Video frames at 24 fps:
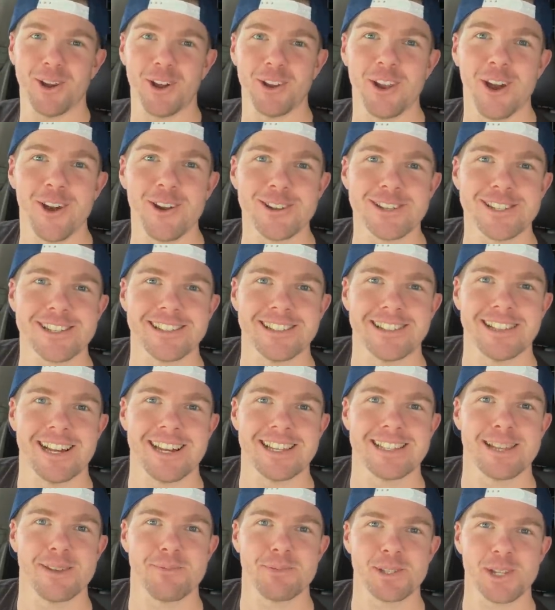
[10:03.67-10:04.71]
I noticed in the
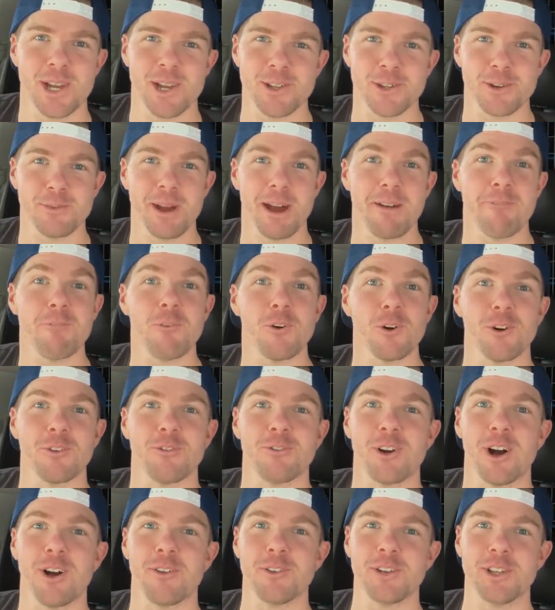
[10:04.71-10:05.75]
last episode there were about four or
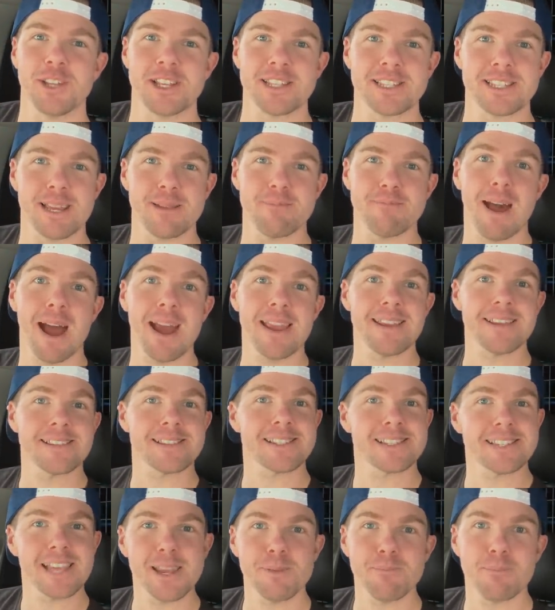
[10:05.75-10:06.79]
five of you that said, "Matt, your
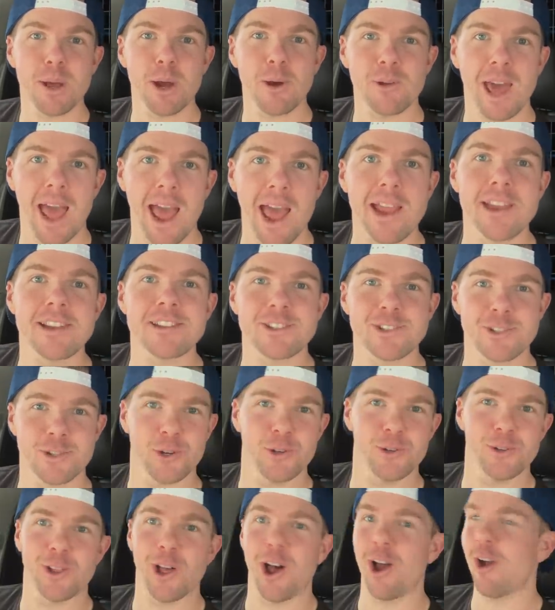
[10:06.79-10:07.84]
seatbelt hangs too